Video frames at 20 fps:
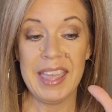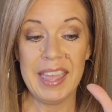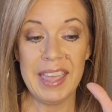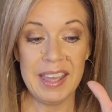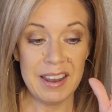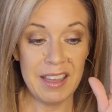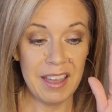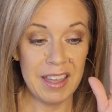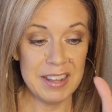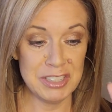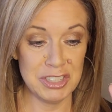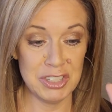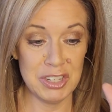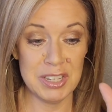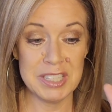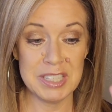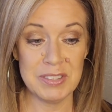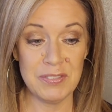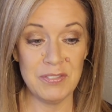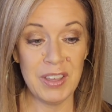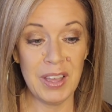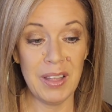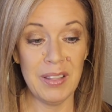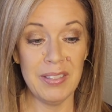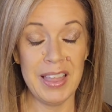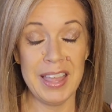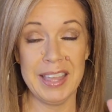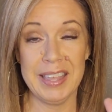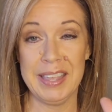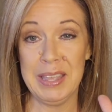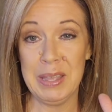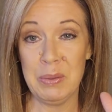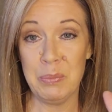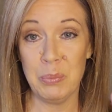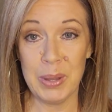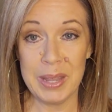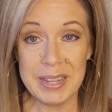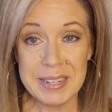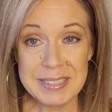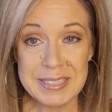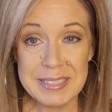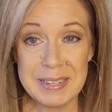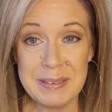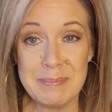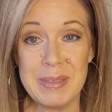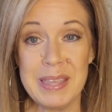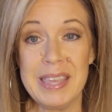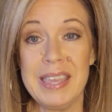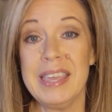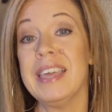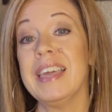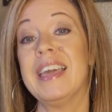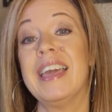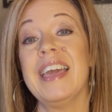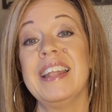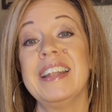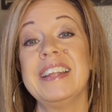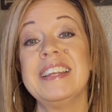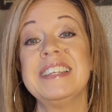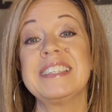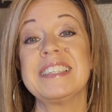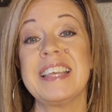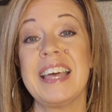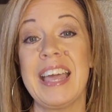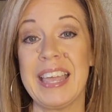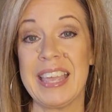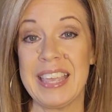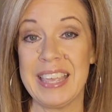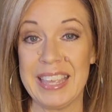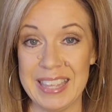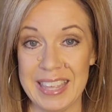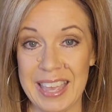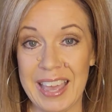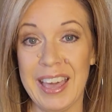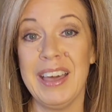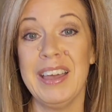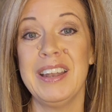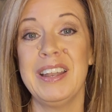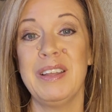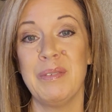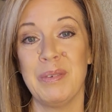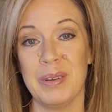And I just felt like he winked at me and he's like, yeah, honey,